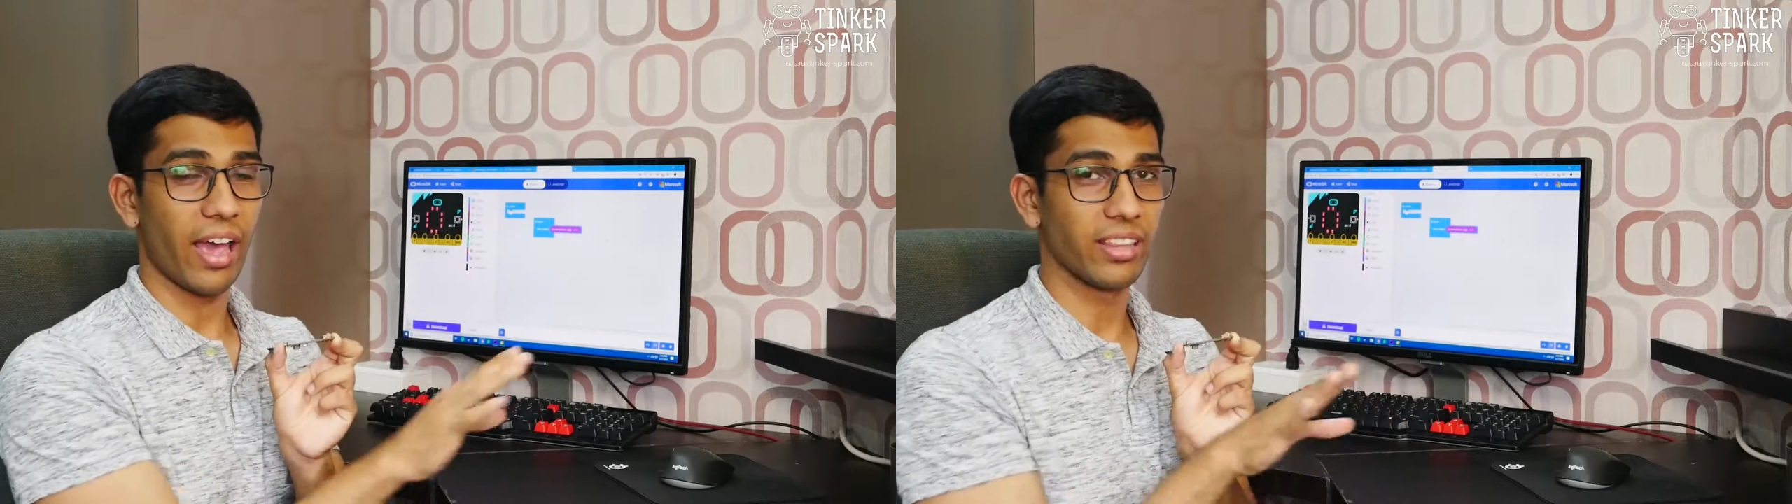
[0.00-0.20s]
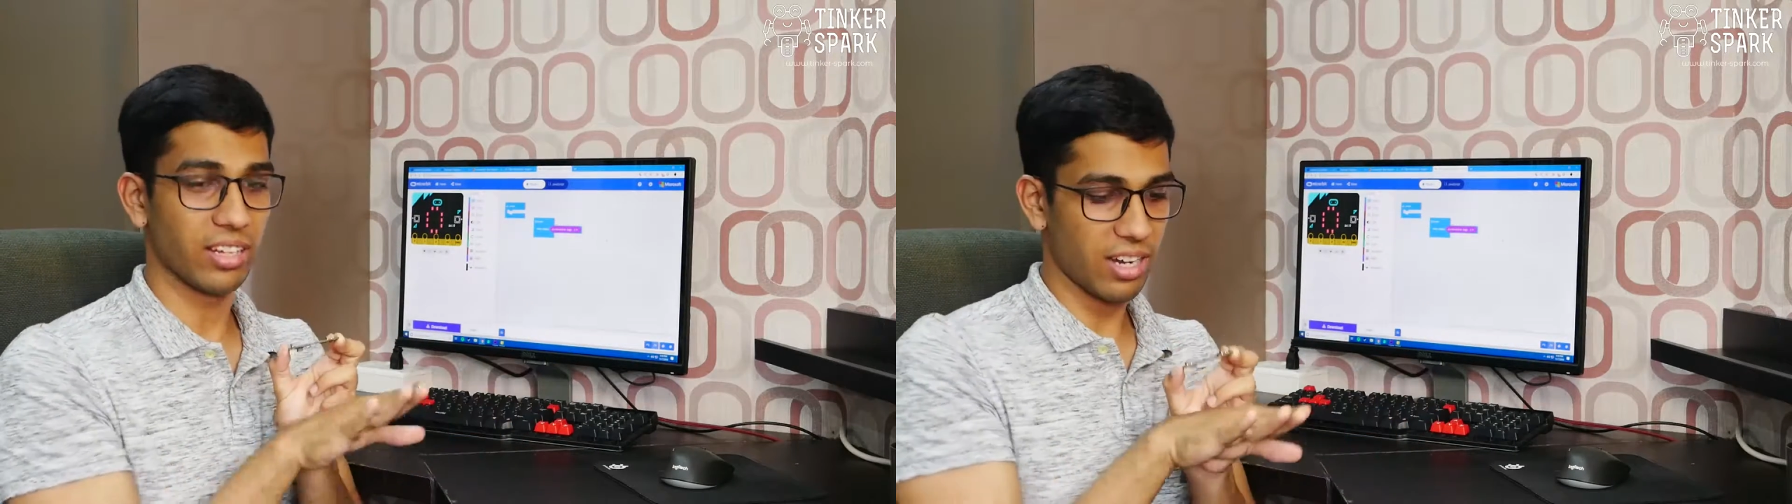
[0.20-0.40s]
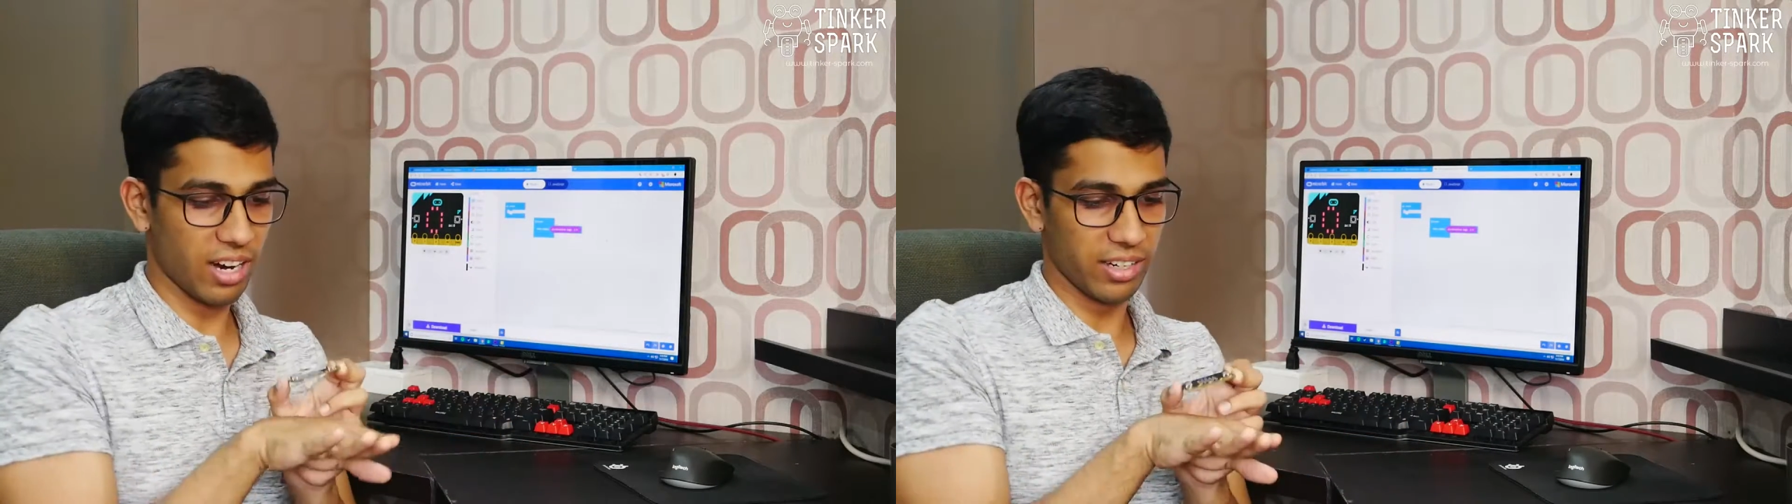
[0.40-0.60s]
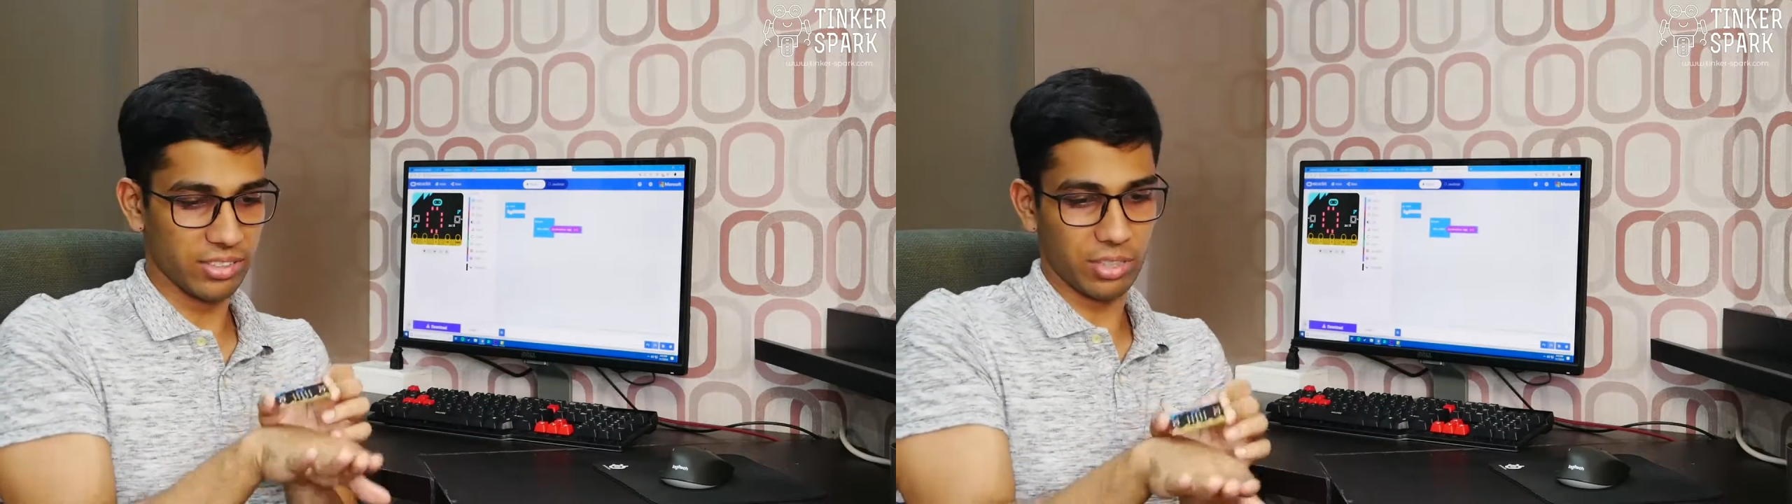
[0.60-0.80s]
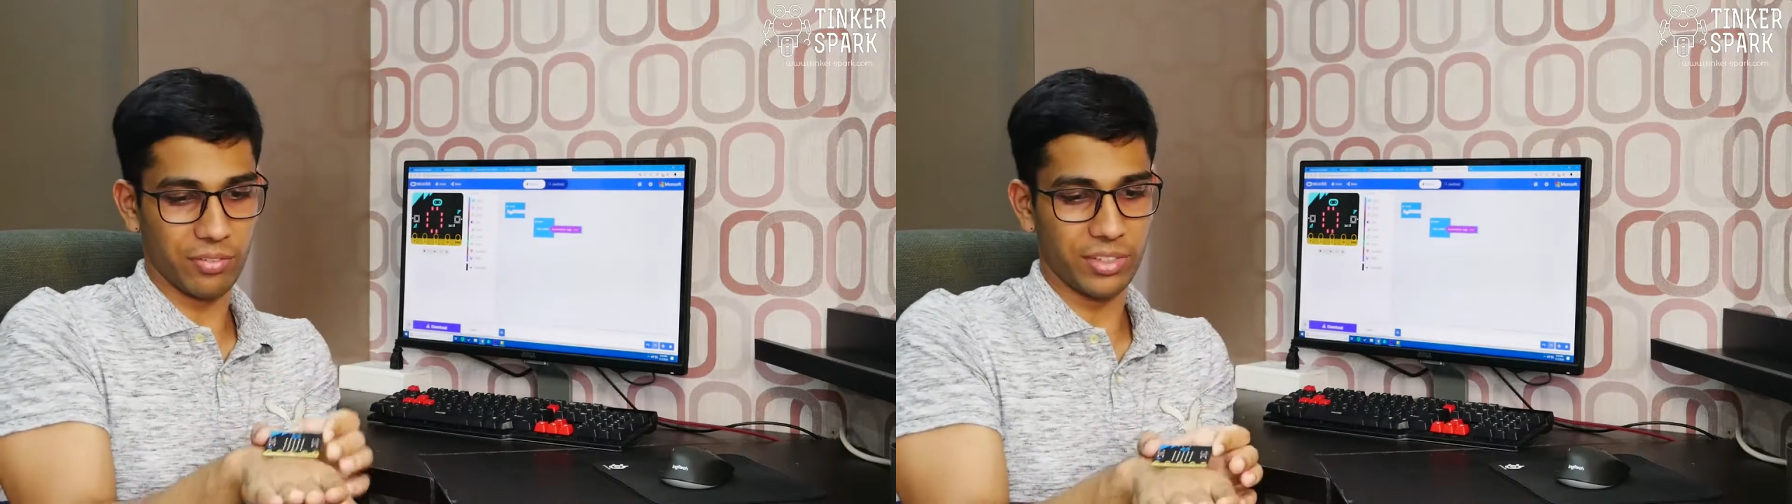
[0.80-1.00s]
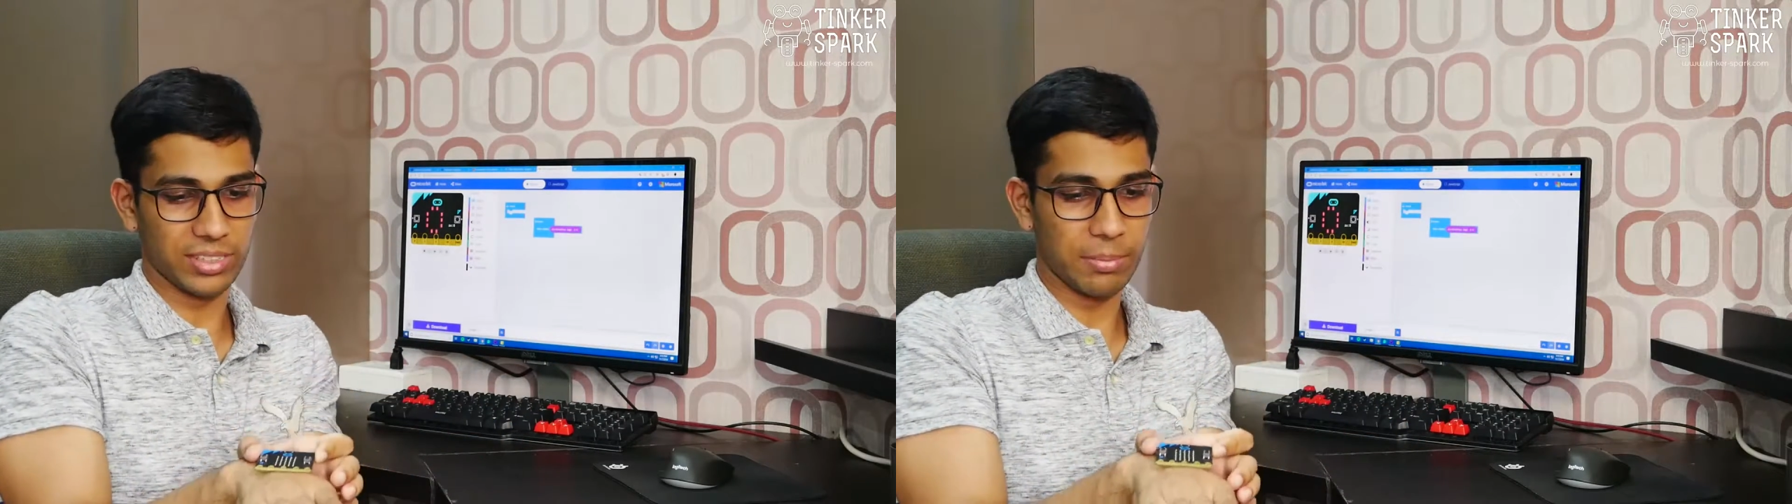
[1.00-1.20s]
And the car, so if this